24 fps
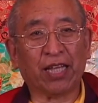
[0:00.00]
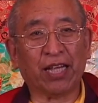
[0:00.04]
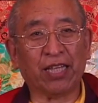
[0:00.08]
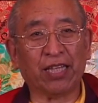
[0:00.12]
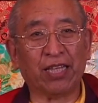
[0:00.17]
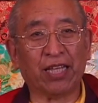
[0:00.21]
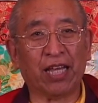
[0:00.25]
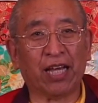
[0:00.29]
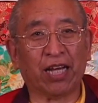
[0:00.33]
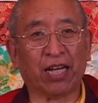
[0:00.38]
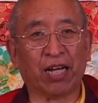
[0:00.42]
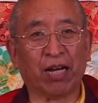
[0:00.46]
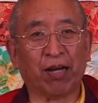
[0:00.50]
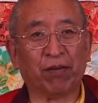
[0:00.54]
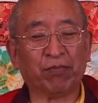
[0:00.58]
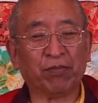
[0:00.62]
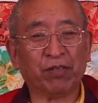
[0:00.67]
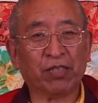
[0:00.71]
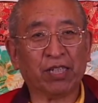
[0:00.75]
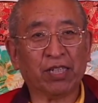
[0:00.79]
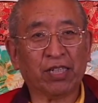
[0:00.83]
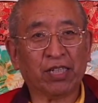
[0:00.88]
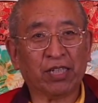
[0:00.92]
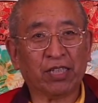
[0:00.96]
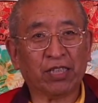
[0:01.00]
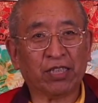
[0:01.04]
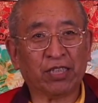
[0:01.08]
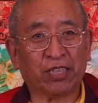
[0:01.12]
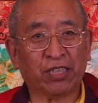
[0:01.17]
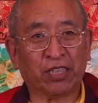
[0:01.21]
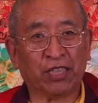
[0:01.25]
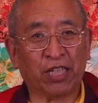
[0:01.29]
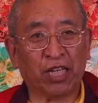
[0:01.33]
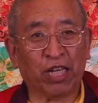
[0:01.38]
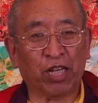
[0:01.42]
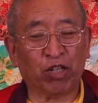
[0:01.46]
On the other hand,
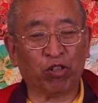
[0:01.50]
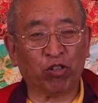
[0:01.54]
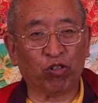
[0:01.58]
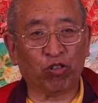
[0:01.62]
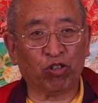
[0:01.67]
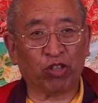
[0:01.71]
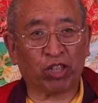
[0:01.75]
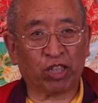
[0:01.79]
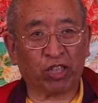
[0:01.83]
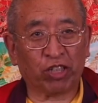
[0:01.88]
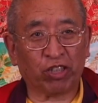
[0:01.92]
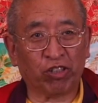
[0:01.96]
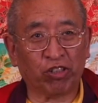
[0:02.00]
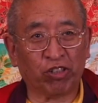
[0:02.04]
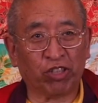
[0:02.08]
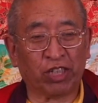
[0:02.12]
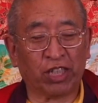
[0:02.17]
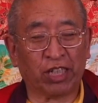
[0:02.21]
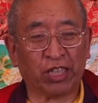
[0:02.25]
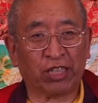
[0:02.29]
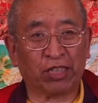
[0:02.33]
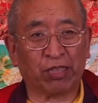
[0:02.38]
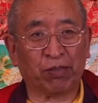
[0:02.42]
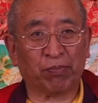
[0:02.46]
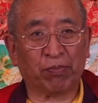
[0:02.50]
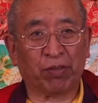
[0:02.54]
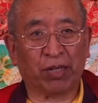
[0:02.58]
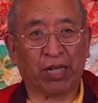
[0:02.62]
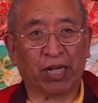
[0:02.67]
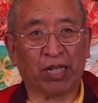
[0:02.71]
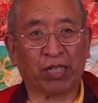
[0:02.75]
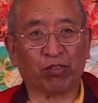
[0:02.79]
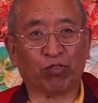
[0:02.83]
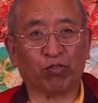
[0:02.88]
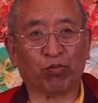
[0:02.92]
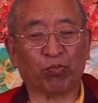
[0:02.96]
if you establish
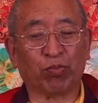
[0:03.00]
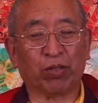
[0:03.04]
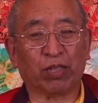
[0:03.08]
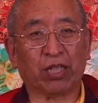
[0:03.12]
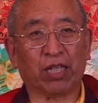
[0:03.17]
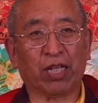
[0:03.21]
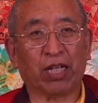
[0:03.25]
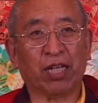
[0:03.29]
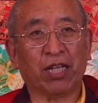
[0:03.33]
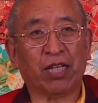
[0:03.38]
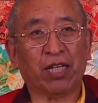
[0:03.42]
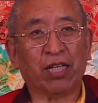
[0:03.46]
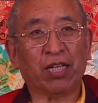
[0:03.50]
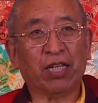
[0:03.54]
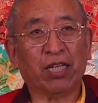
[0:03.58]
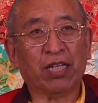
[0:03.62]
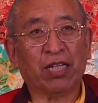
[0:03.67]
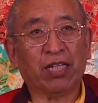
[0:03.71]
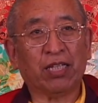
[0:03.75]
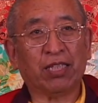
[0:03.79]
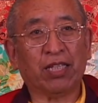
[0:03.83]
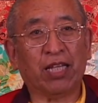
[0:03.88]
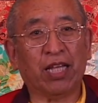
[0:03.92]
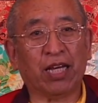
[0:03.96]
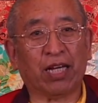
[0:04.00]
beings in Dharma,